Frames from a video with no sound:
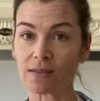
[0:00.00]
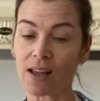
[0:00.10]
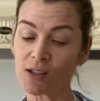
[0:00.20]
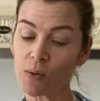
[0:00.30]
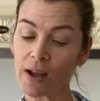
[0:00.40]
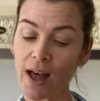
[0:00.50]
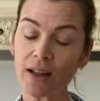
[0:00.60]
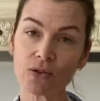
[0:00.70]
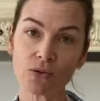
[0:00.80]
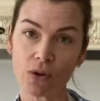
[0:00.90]
That's why I had
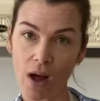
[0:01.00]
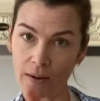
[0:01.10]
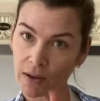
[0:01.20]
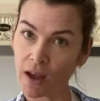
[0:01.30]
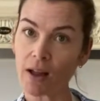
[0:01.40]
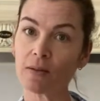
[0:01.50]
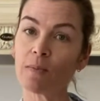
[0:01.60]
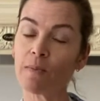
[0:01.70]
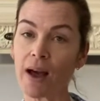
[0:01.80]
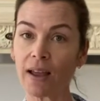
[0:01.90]
to uh, cut
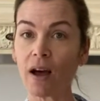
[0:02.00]
my